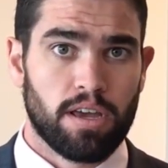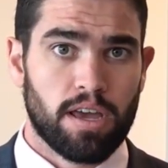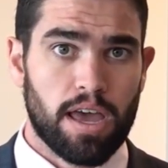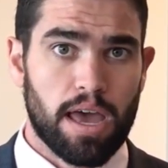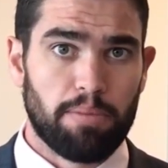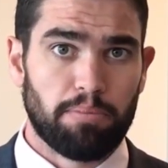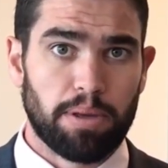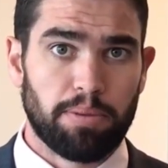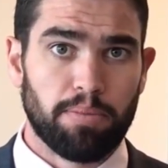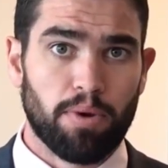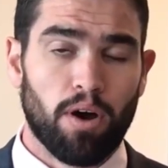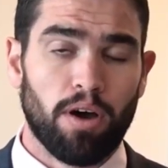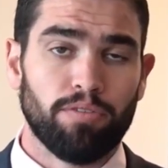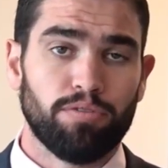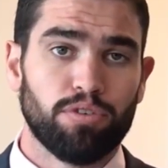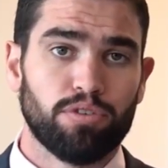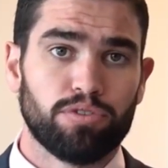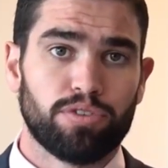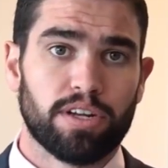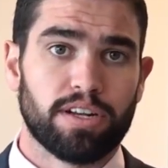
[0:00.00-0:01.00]
And be
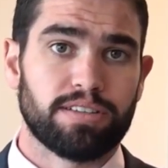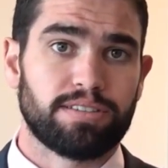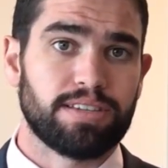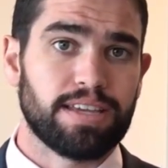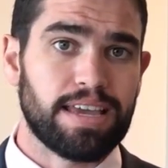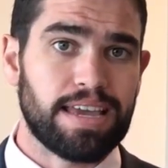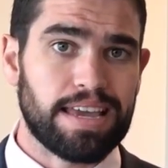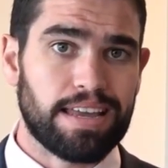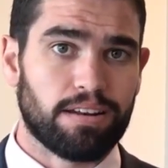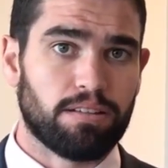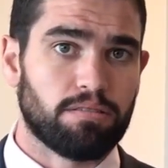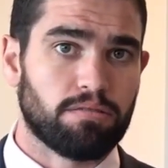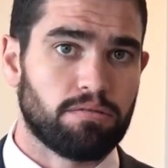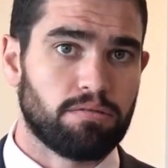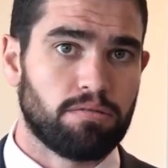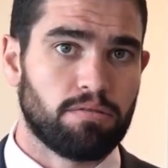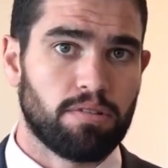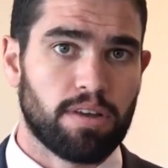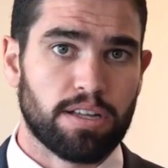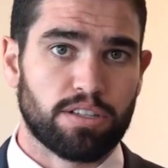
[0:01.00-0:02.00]
mindful that
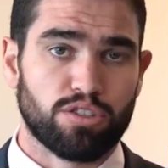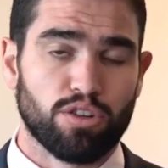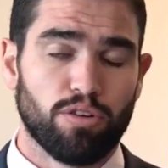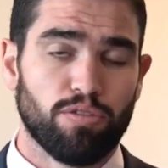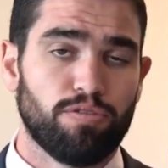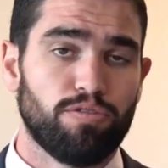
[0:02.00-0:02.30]
it's not